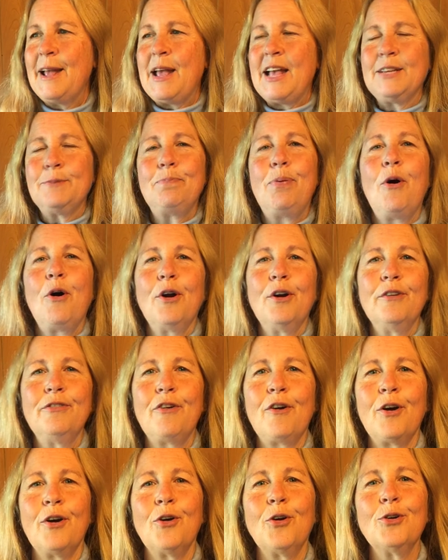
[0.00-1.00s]
as part of
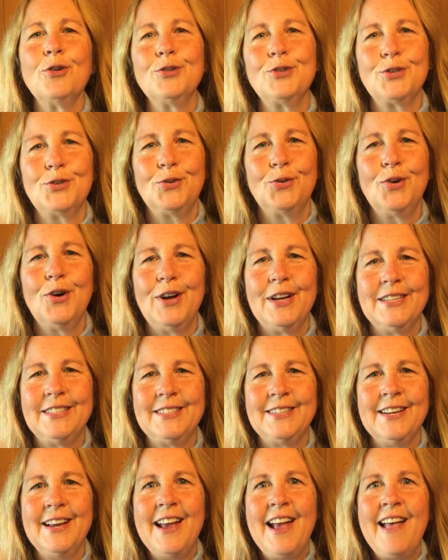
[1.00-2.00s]
our Earth's
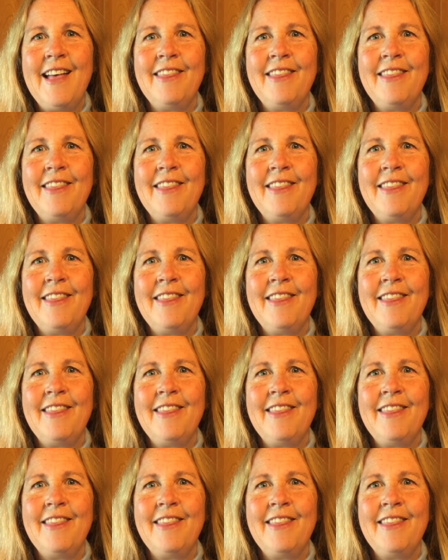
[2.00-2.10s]
crust